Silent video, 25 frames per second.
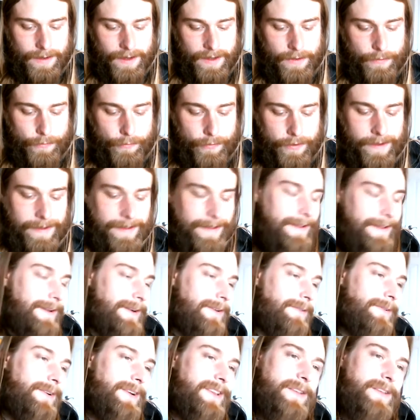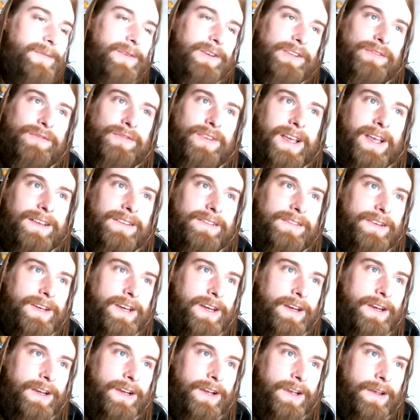And one of the most
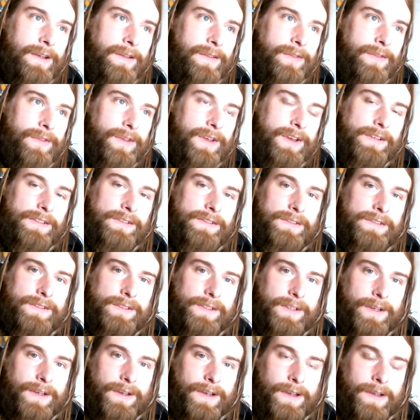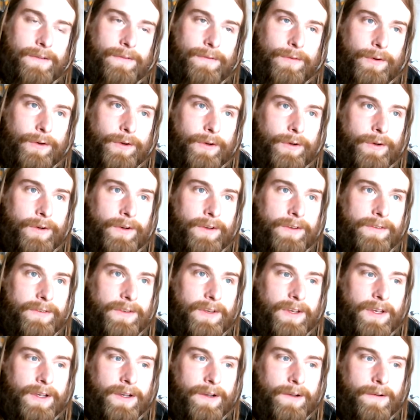fascinating things I've heard
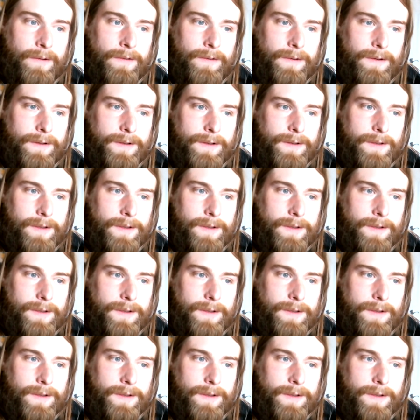is how